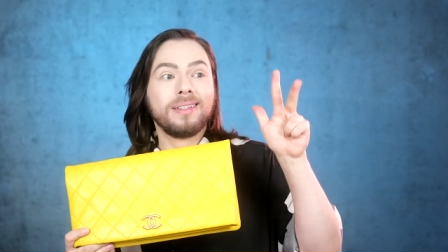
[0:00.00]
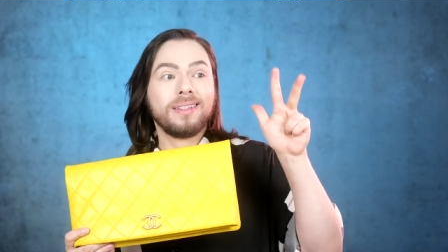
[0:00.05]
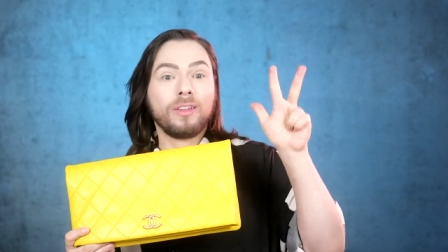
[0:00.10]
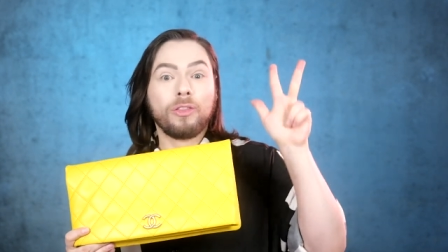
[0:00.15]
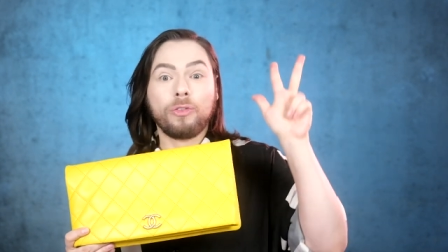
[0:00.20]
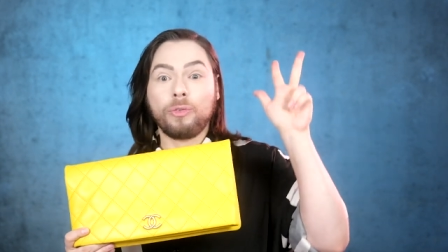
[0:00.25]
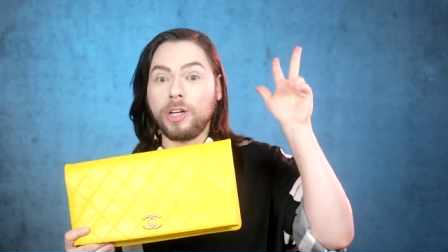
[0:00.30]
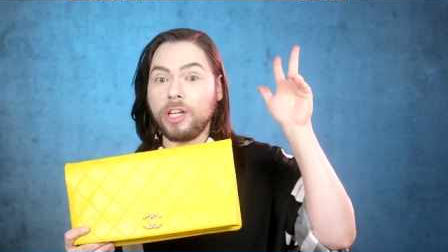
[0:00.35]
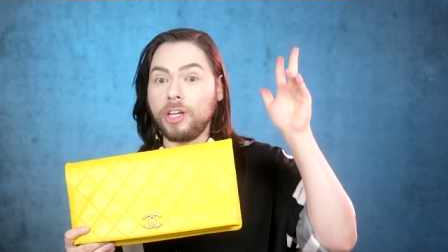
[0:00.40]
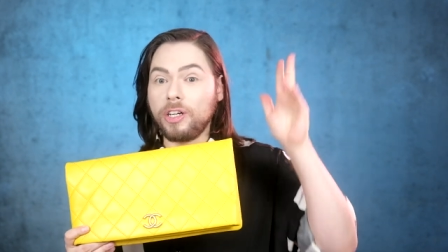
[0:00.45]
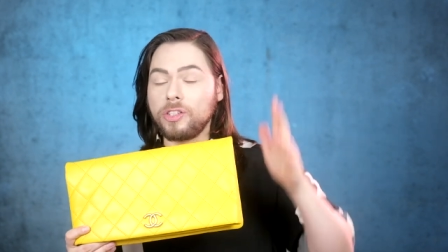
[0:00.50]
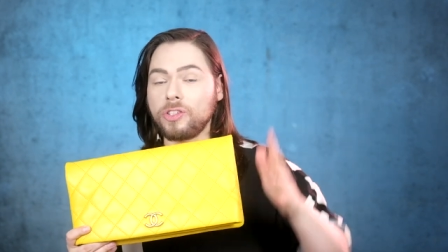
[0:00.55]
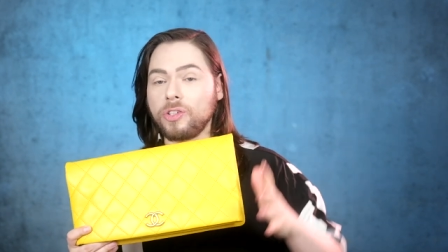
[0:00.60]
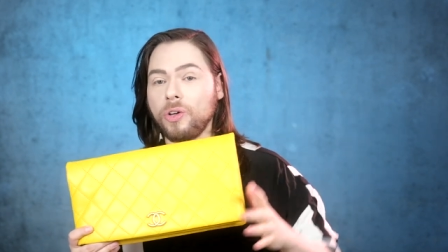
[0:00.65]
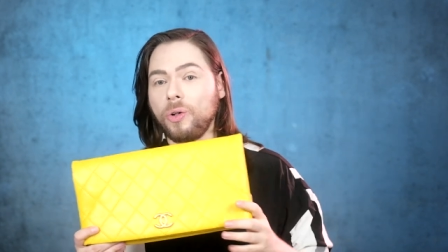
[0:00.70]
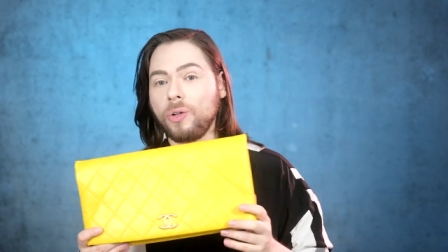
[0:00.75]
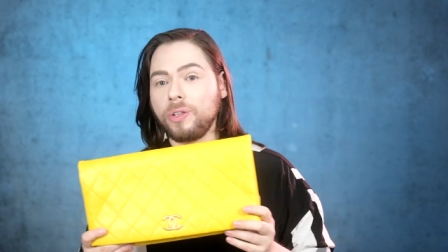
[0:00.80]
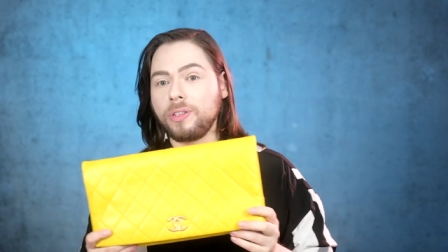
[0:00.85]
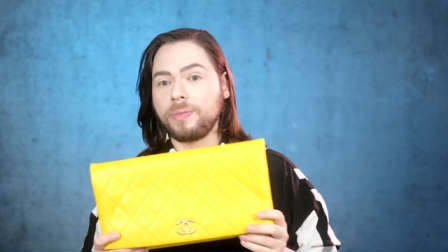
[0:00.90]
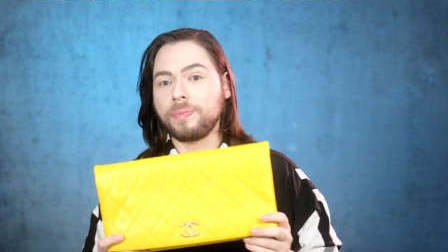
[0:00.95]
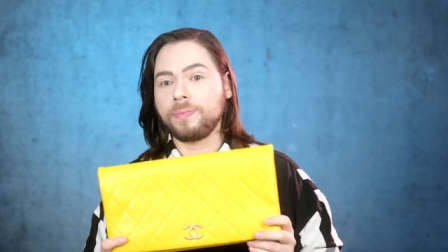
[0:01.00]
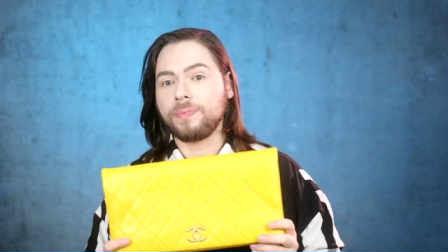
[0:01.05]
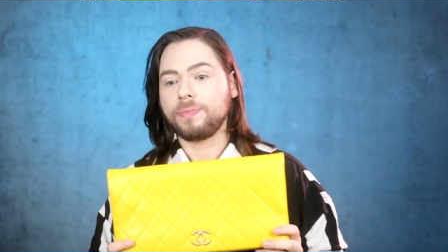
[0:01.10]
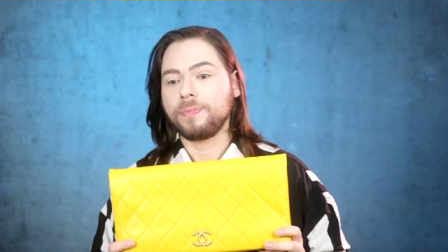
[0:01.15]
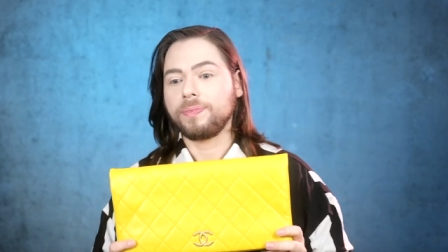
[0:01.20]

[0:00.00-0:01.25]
Three years old.